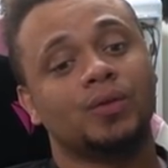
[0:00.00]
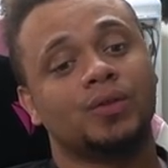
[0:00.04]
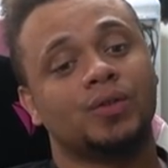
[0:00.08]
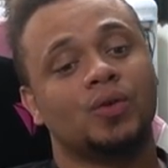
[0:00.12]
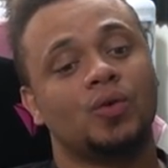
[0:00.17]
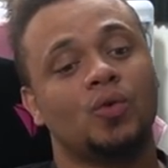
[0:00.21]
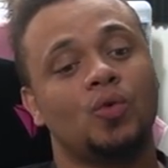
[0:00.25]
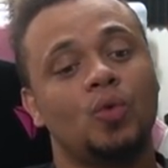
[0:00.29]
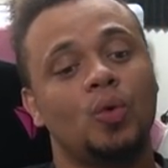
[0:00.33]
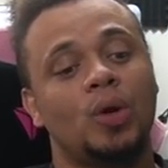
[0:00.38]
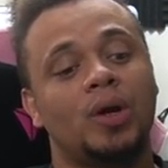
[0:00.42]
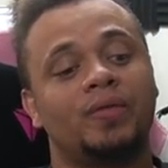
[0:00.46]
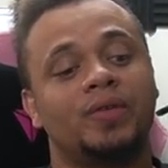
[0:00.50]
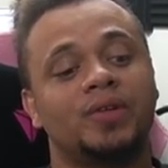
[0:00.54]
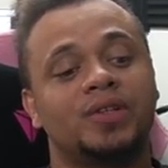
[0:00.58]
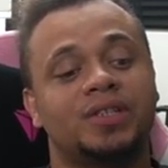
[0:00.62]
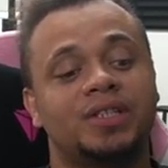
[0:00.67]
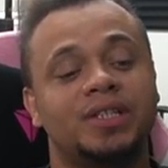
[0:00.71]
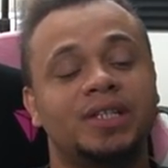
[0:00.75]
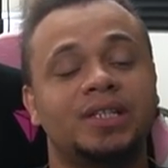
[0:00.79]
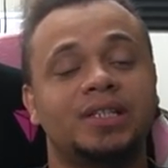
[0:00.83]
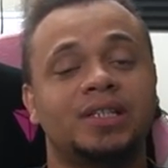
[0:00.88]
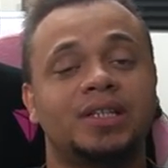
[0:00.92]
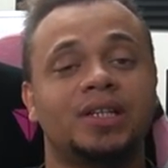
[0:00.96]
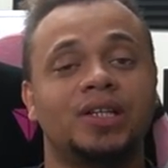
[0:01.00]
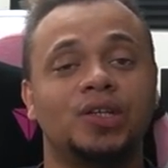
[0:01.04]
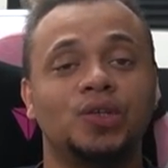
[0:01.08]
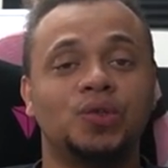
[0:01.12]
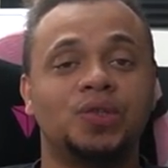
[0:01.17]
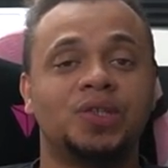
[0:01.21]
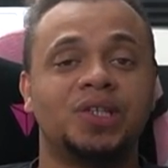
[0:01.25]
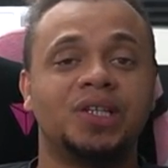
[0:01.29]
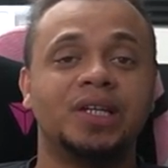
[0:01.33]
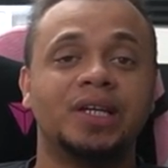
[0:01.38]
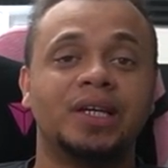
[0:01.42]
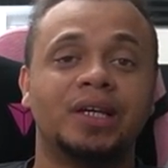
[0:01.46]
So whoever sees it, you
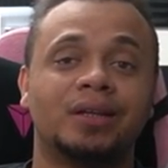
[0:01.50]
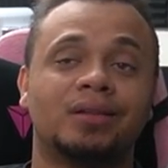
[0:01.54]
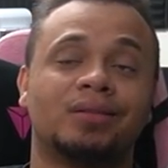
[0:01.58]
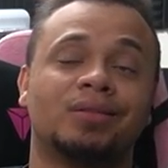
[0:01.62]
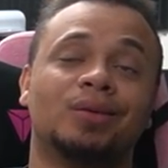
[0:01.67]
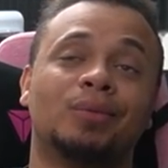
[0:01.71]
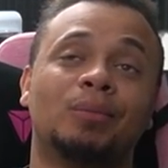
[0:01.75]
see it.